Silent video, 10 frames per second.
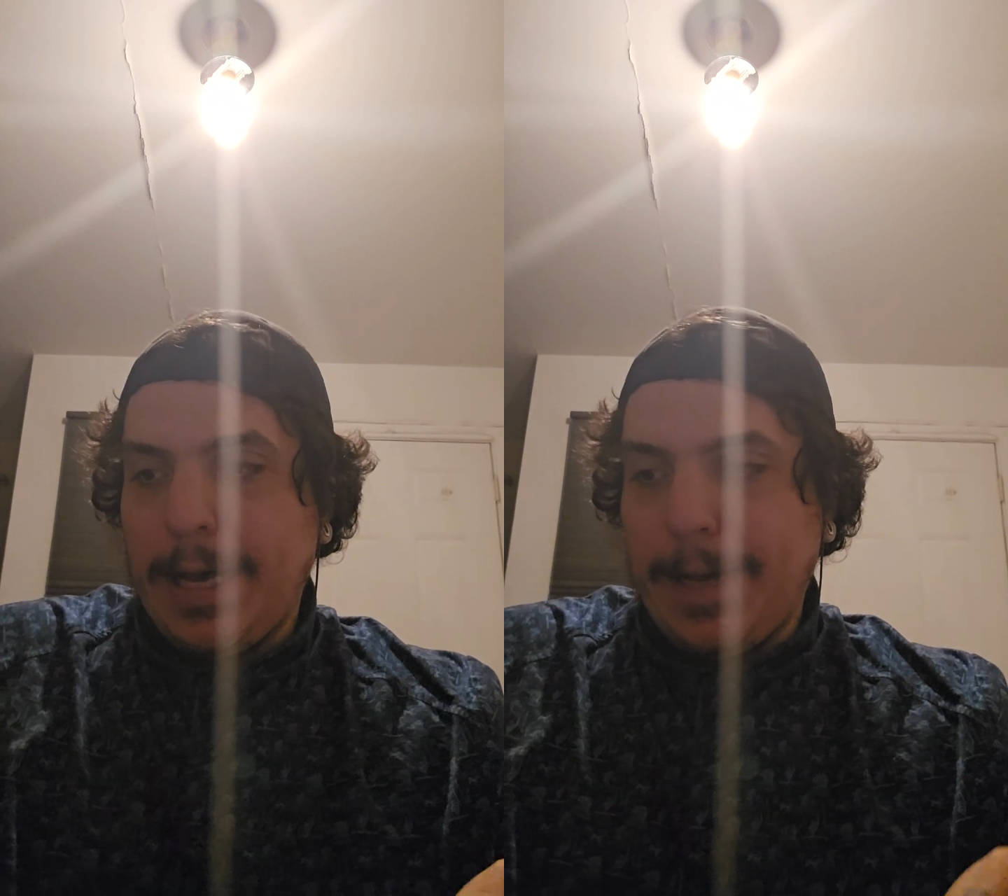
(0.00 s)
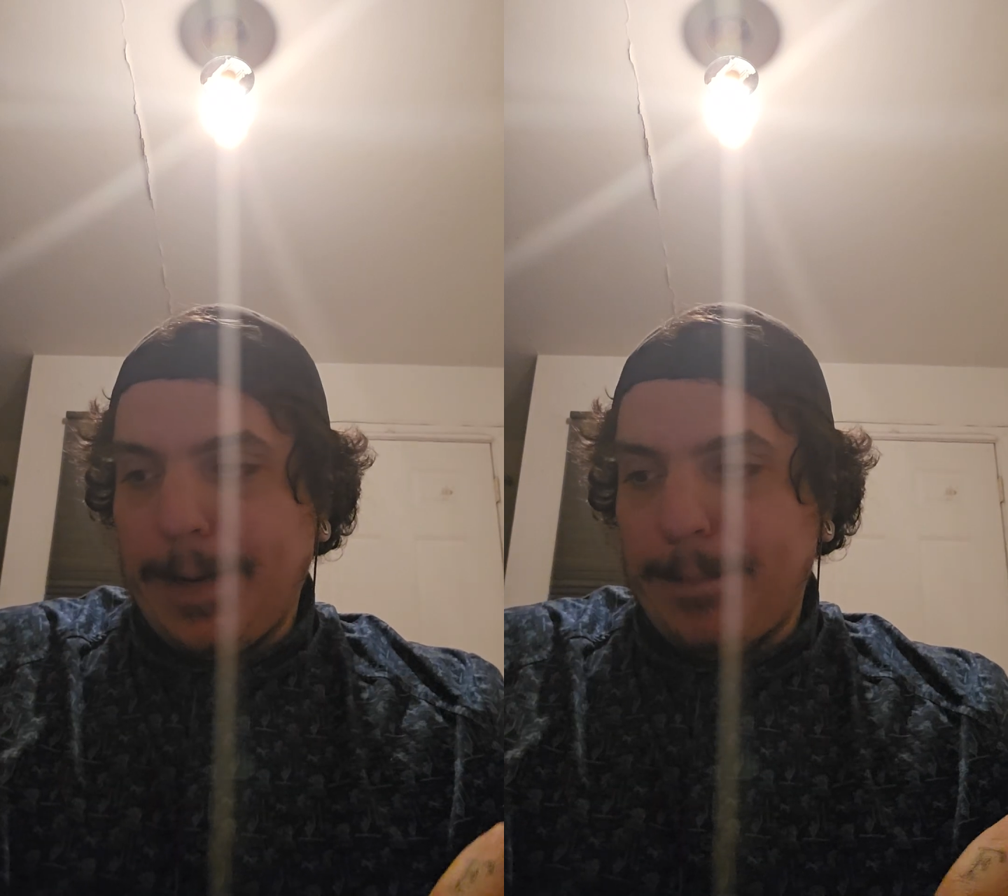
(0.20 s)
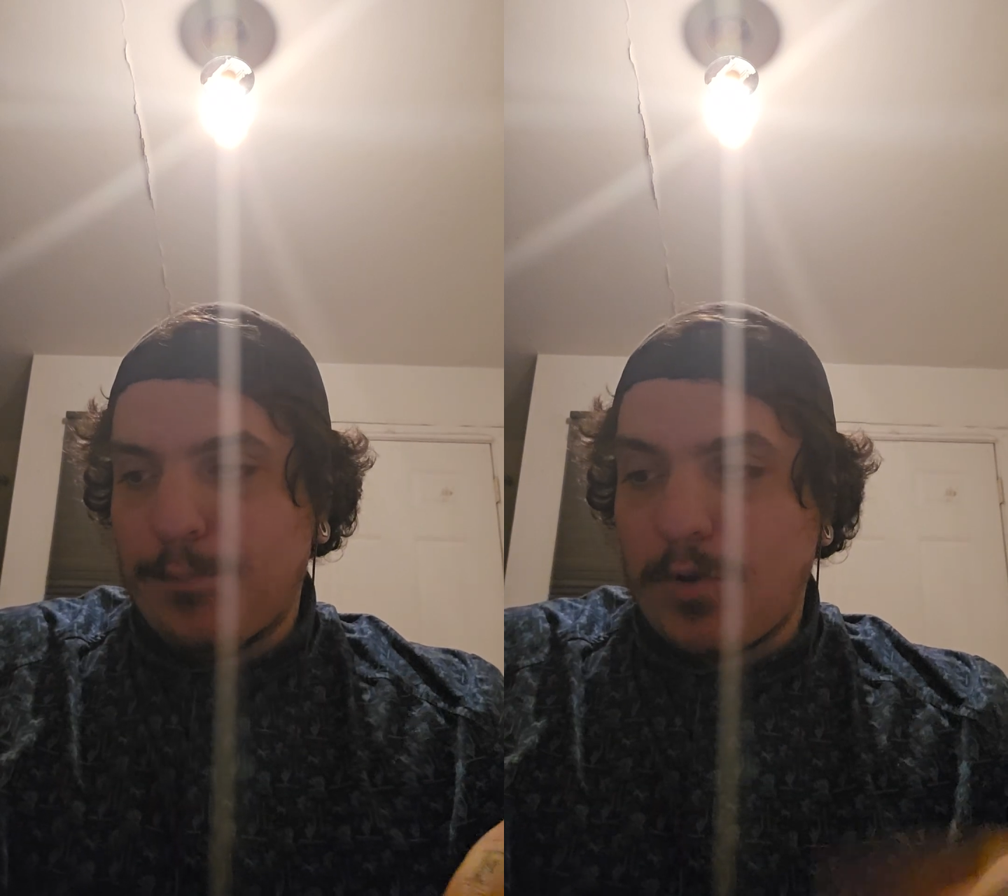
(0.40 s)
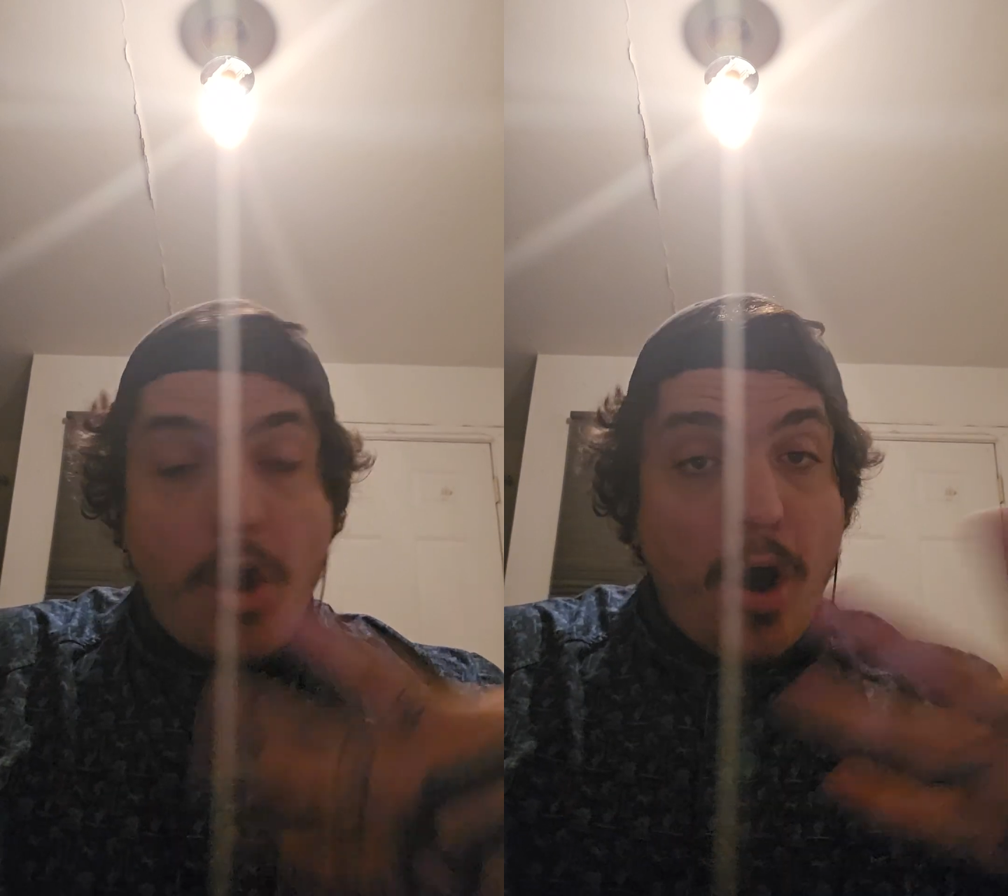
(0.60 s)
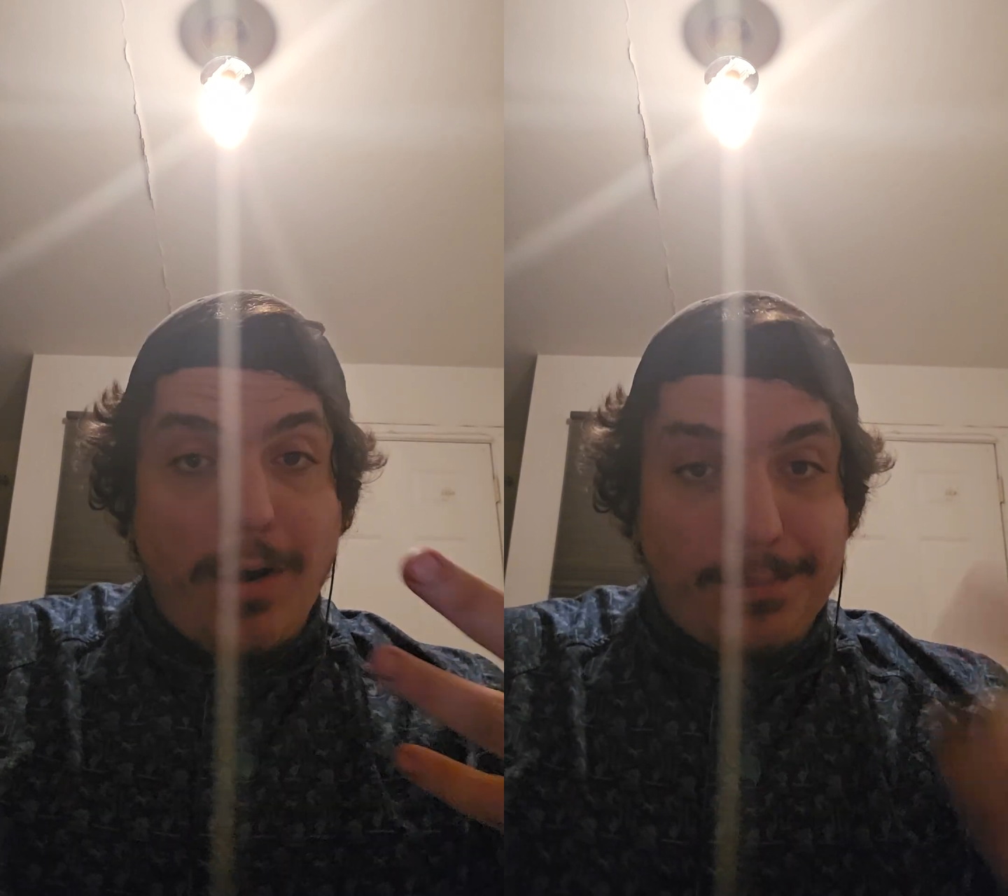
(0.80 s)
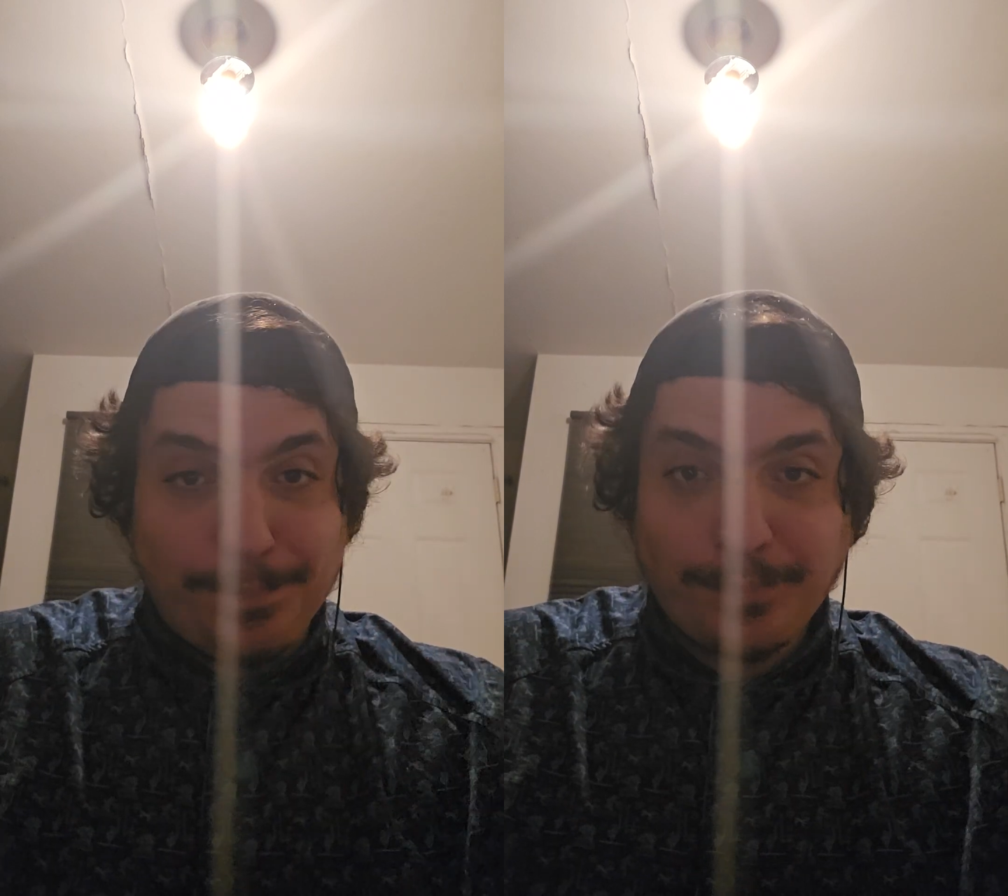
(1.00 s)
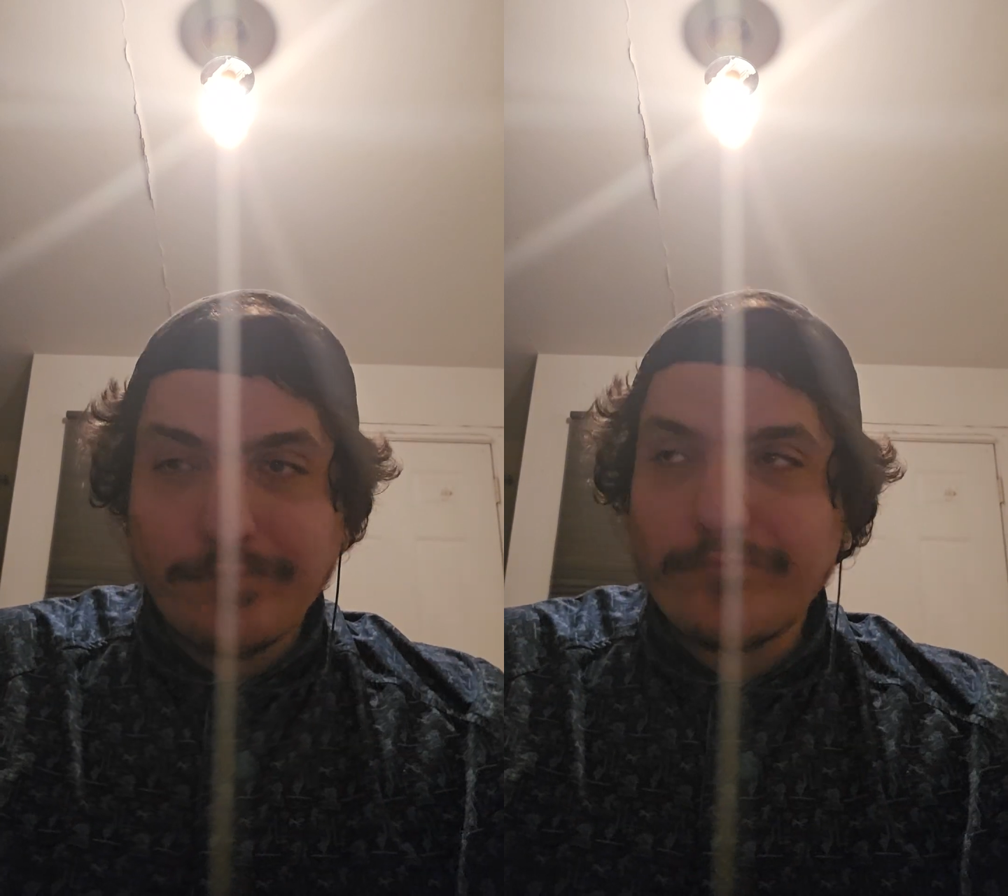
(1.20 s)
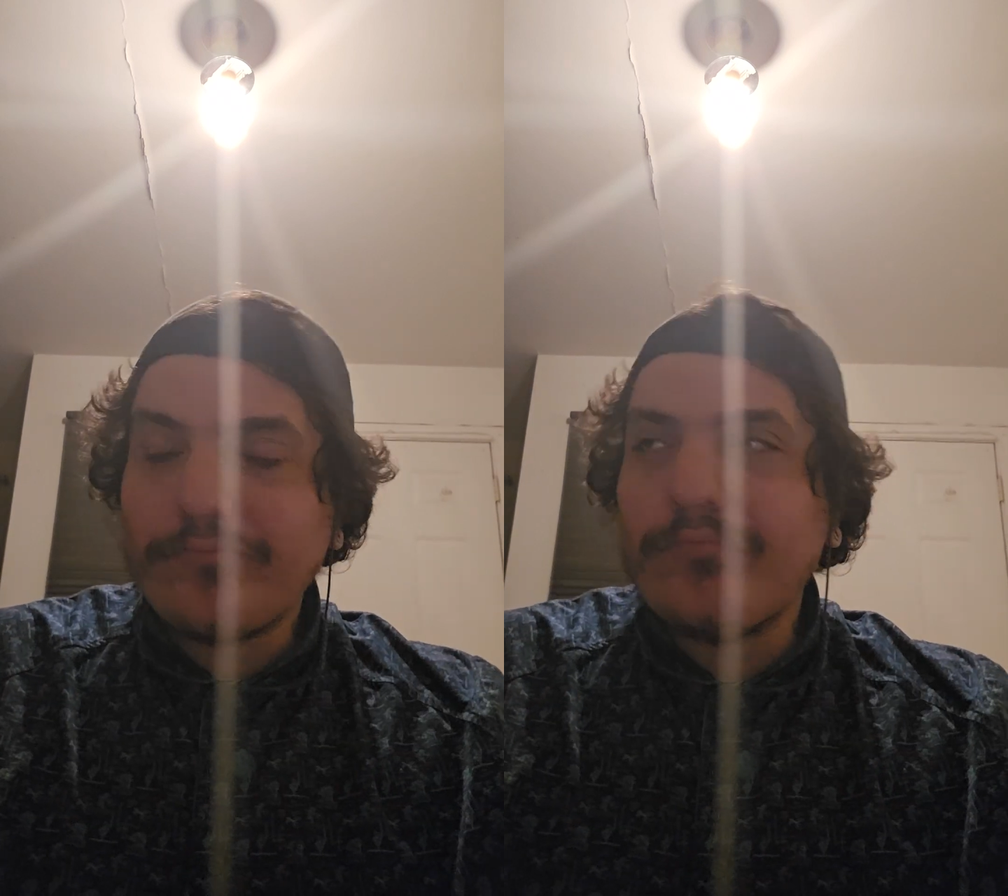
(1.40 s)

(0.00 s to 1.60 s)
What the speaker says: calm.